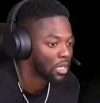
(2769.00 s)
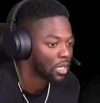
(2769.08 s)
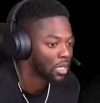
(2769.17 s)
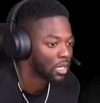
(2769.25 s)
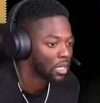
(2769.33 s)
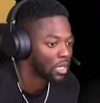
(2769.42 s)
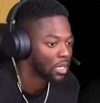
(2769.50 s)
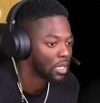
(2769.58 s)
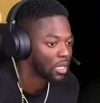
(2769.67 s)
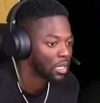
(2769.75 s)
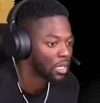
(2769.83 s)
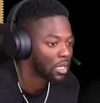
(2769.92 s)

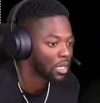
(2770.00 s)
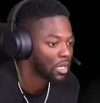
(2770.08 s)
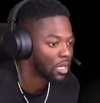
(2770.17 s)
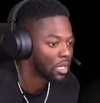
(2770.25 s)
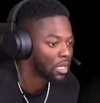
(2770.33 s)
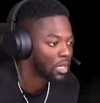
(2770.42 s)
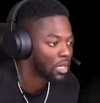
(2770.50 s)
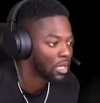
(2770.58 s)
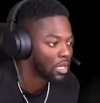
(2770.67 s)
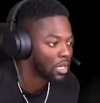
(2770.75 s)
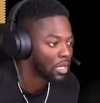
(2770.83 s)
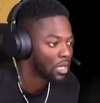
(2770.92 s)

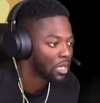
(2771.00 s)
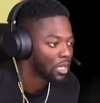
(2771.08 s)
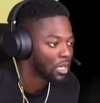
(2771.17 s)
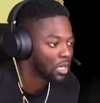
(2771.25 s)
(silence)